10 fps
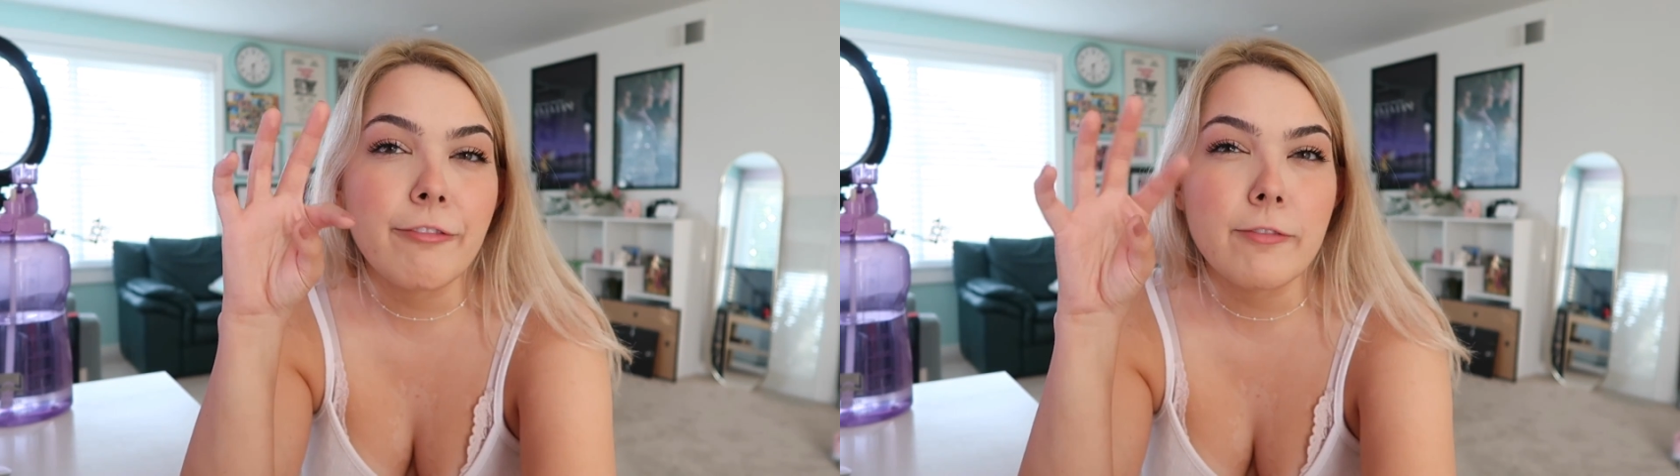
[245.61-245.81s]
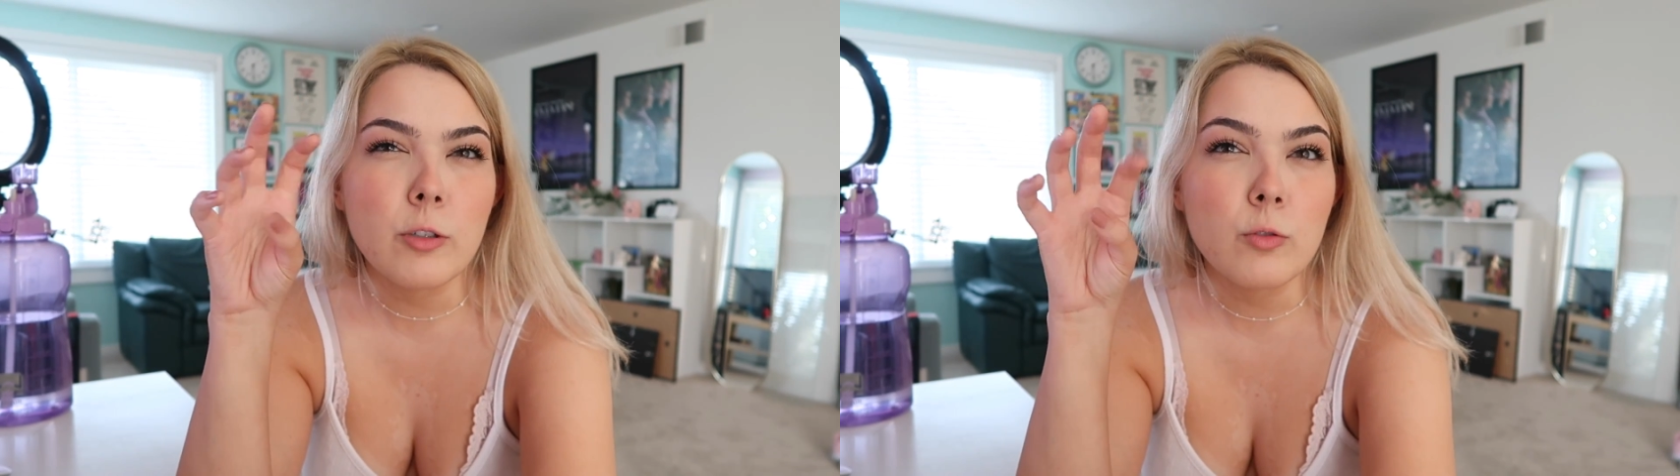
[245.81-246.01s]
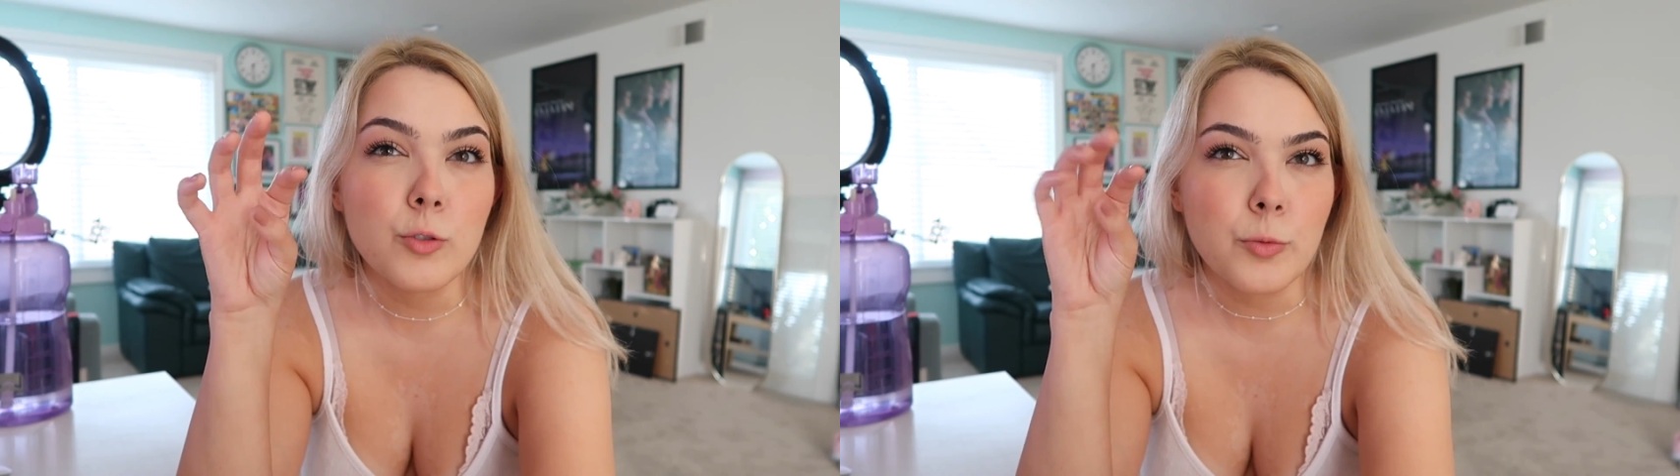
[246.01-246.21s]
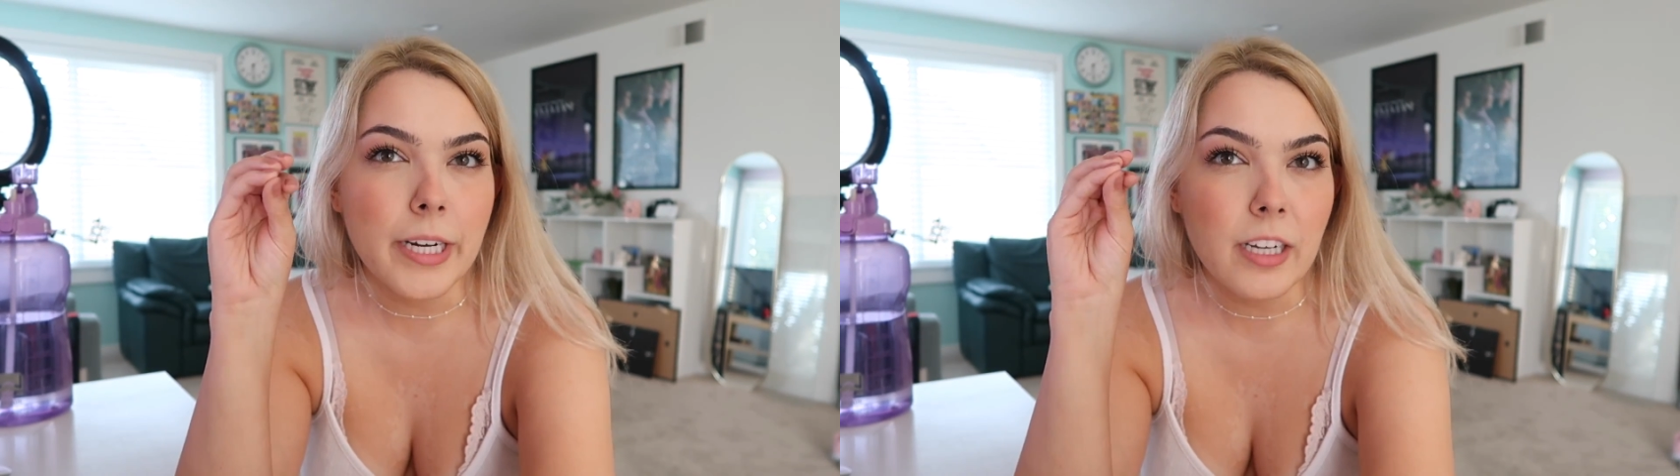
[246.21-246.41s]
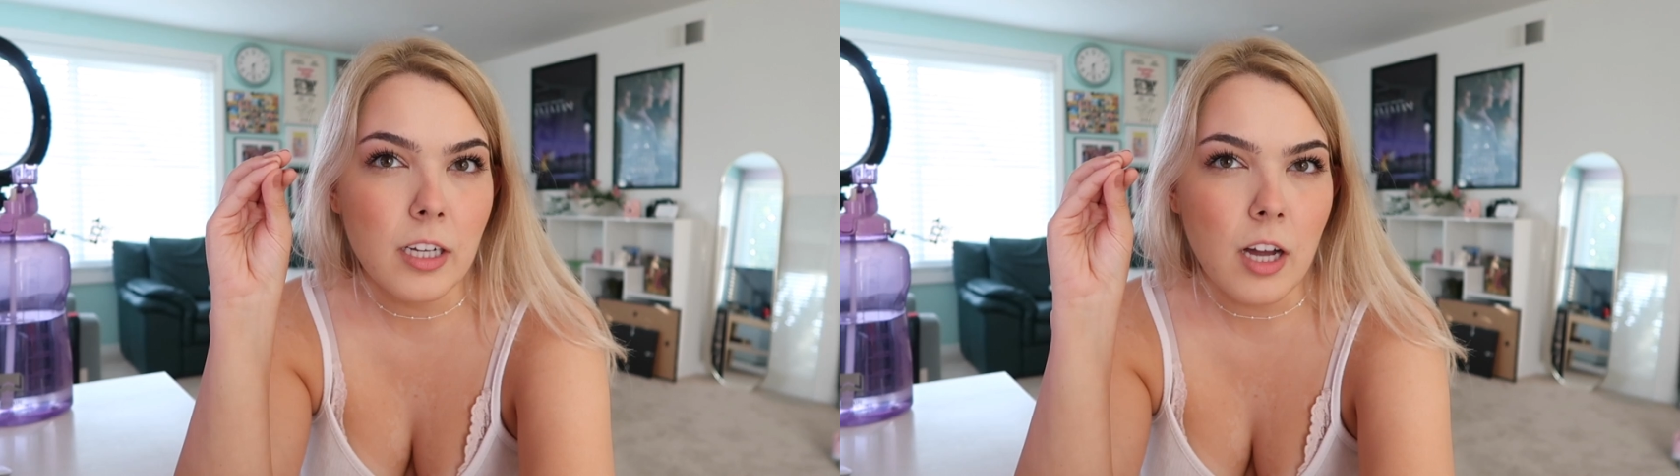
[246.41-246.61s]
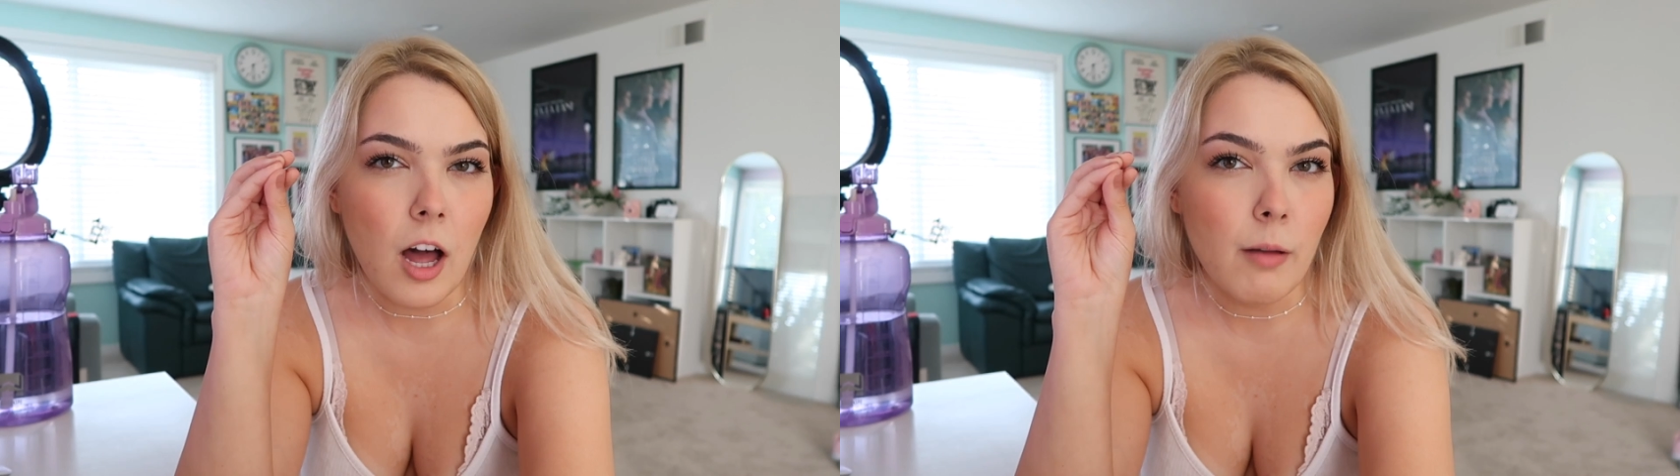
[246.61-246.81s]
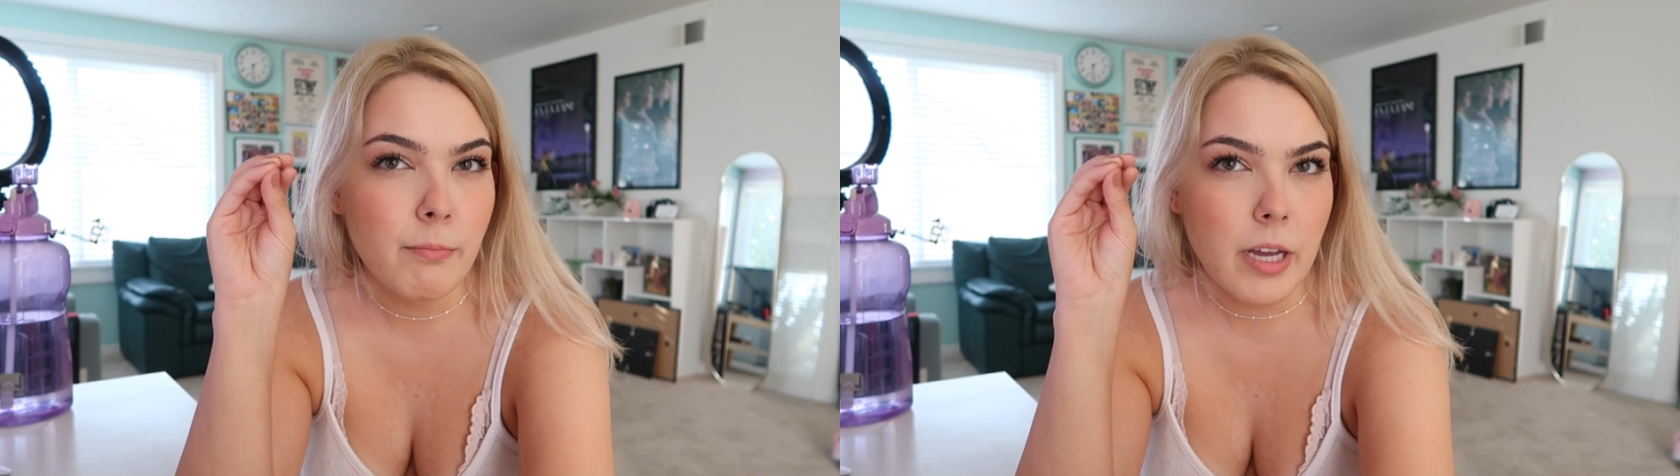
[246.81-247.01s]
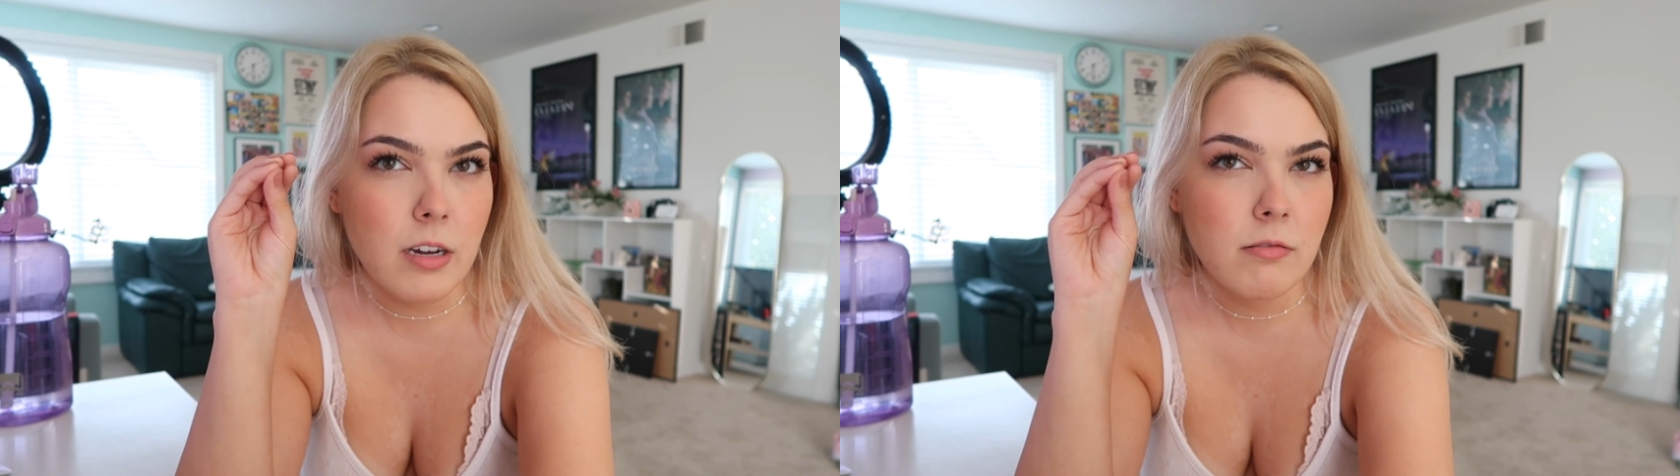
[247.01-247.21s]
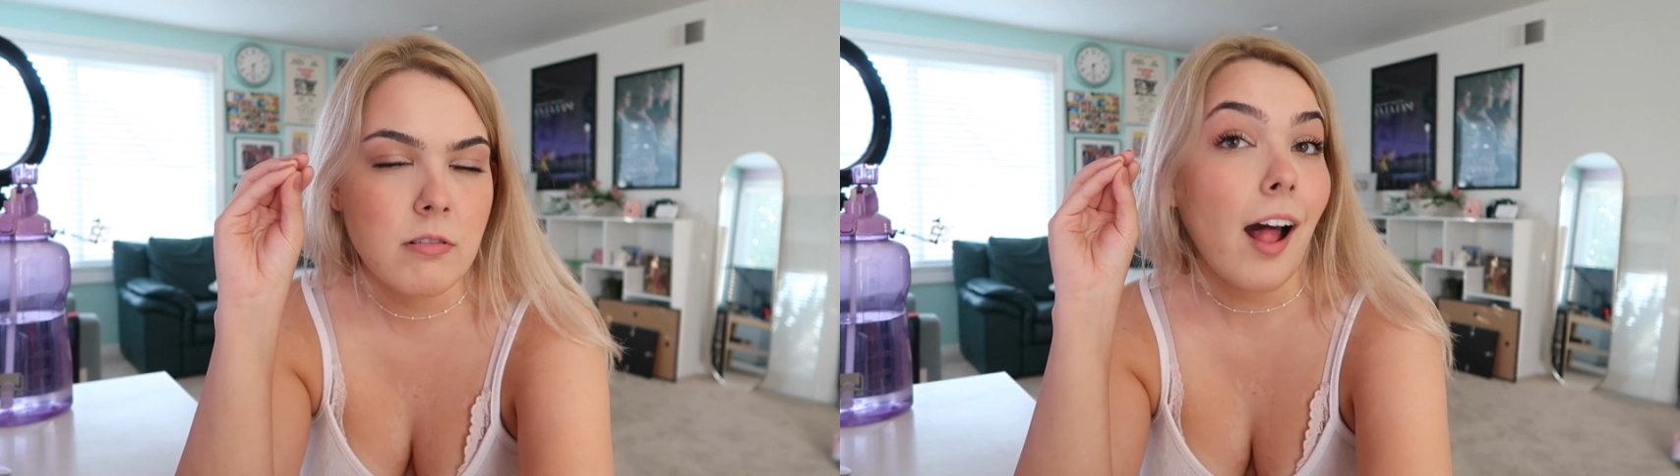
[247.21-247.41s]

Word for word: food drink combo?